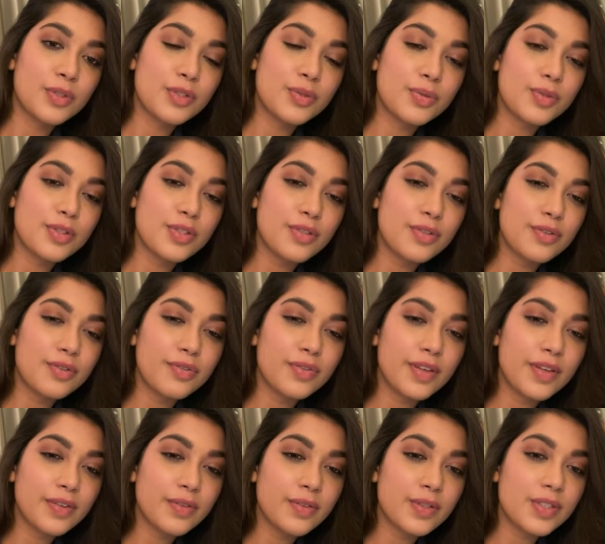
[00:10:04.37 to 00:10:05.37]
which one's your
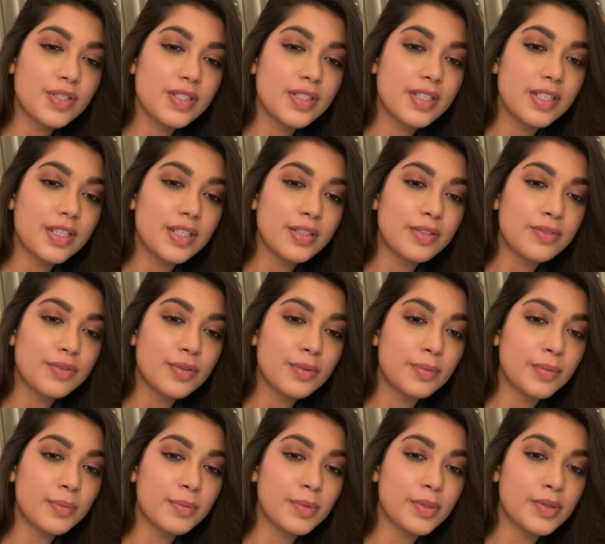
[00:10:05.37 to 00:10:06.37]
favorite scene
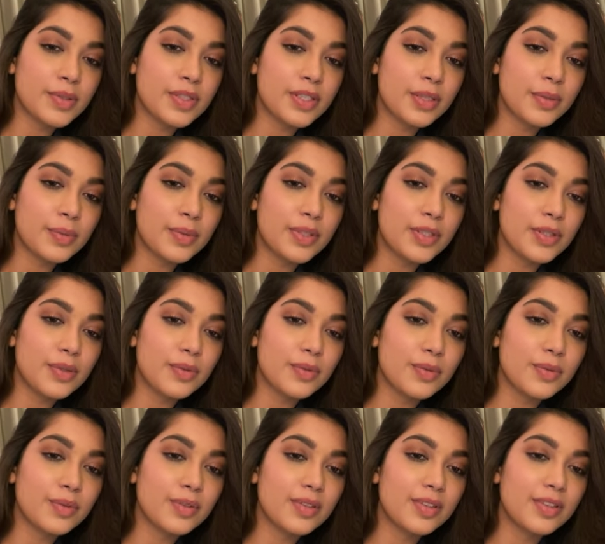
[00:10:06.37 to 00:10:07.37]
from the music
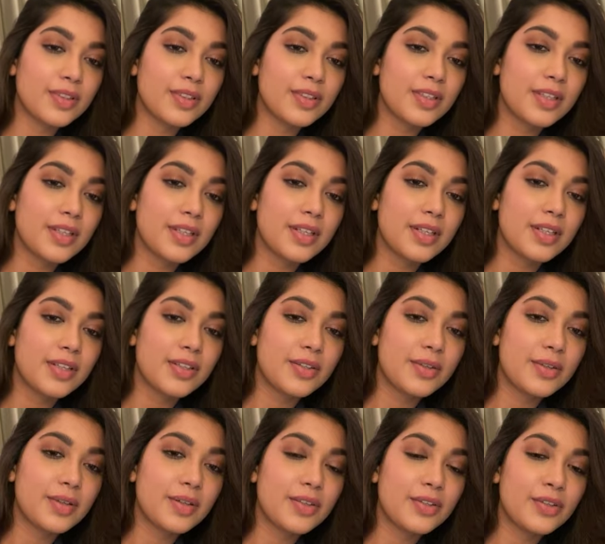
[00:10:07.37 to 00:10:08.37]
video?
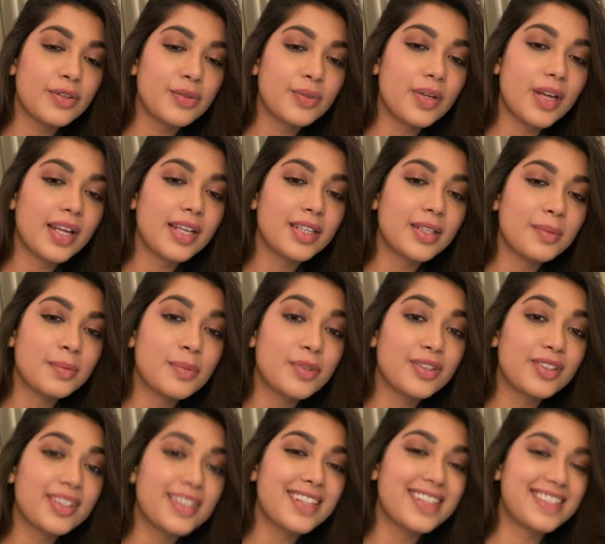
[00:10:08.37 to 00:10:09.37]
you like the
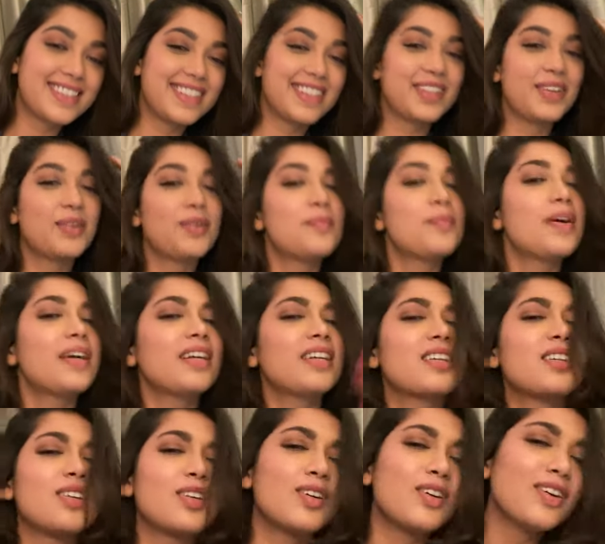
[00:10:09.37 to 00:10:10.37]
birthday scene. Oh my
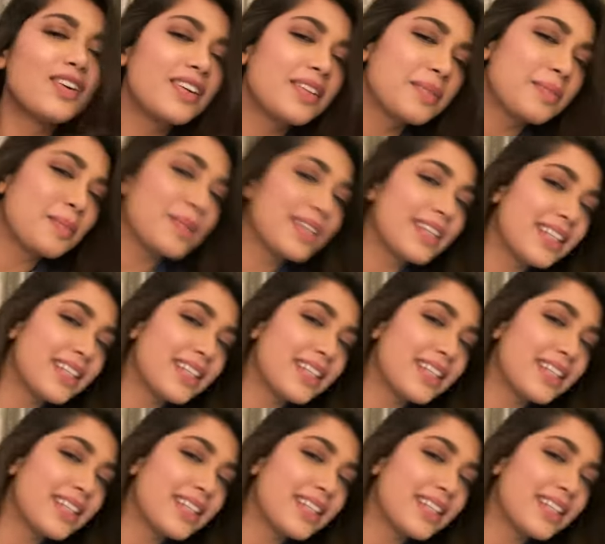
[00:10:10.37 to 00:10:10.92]
god,